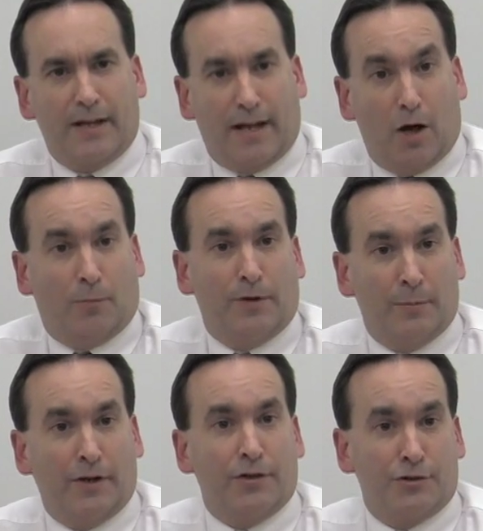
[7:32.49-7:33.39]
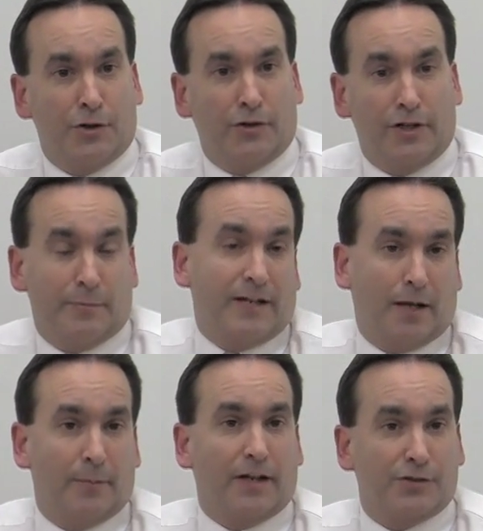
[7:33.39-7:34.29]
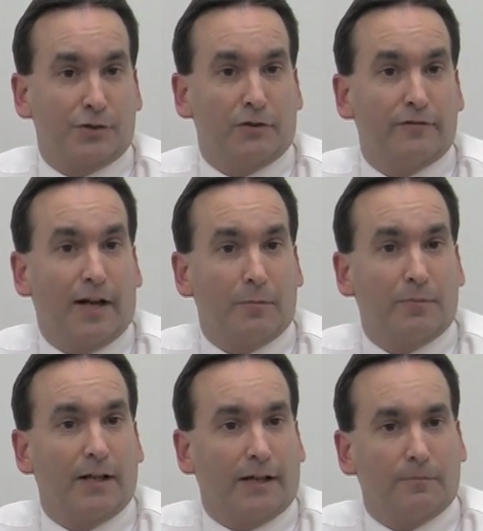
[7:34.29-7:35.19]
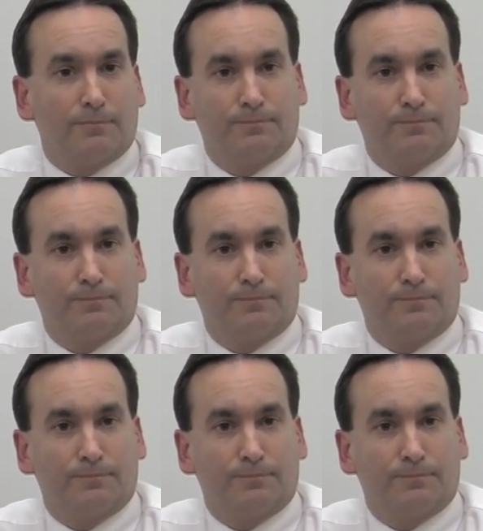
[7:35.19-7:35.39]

may help them on their journey to becoming a certified plant.